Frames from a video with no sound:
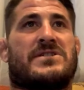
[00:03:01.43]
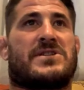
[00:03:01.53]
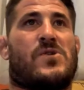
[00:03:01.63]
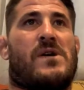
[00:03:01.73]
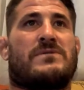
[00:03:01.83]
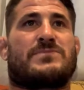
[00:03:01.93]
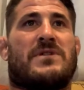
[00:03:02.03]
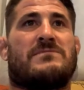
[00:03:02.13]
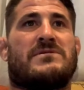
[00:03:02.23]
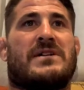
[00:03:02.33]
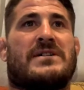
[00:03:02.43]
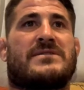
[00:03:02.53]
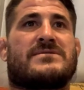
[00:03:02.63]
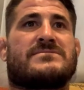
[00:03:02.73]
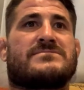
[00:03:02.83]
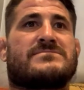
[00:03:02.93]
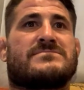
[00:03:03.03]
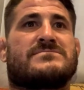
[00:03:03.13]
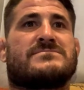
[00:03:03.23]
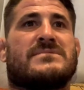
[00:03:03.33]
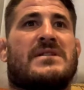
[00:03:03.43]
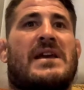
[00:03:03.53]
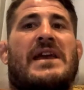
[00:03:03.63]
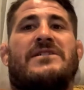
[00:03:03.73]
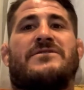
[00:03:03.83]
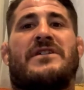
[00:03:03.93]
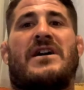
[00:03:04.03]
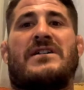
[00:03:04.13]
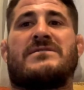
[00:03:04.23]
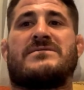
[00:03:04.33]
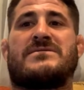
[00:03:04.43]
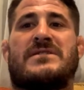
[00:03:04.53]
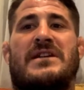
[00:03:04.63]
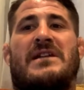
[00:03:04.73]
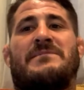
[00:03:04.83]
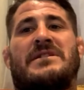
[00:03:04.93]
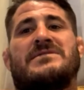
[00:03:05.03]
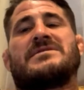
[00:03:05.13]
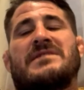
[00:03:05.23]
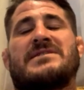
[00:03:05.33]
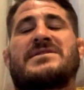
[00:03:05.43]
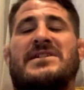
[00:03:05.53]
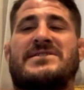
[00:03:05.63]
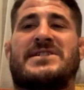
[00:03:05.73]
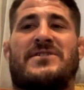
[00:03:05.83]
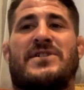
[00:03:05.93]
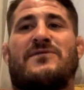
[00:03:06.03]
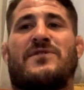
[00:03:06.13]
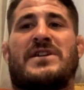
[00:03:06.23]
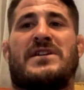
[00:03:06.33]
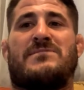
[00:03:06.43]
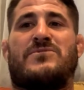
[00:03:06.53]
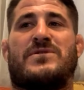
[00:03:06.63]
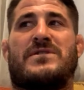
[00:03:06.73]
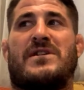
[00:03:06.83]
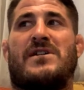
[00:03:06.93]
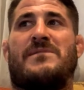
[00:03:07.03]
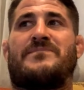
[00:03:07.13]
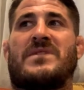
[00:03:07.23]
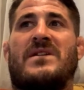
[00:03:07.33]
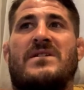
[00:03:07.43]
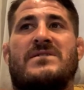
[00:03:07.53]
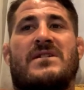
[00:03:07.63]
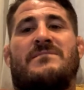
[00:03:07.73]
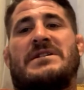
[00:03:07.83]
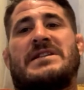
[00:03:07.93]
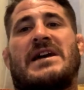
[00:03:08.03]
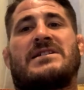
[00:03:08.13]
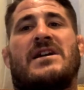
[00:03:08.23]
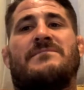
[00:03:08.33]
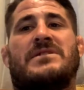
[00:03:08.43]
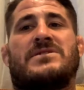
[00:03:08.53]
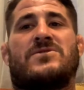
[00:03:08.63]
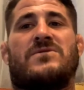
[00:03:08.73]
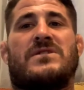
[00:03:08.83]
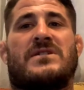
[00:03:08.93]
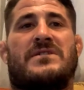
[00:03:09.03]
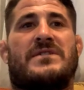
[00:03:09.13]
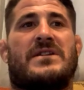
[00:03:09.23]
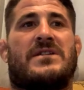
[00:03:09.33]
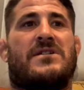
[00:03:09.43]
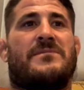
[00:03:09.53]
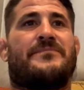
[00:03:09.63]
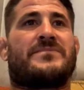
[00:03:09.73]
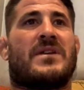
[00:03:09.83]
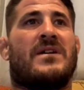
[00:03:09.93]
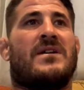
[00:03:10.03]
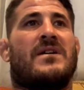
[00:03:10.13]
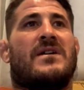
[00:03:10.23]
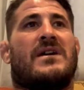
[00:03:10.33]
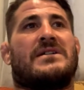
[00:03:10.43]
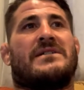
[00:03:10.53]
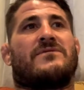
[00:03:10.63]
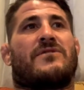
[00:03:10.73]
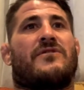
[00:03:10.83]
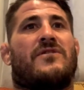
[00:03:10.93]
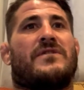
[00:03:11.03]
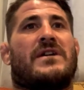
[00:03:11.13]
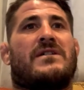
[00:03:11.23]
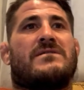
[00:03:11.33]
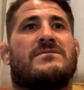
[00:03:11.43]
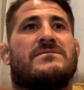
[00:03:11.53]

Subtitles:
until I was probably like 8 or 9, and I mean that's like serious for a kid, but my dad got me into it, and then I never thought that,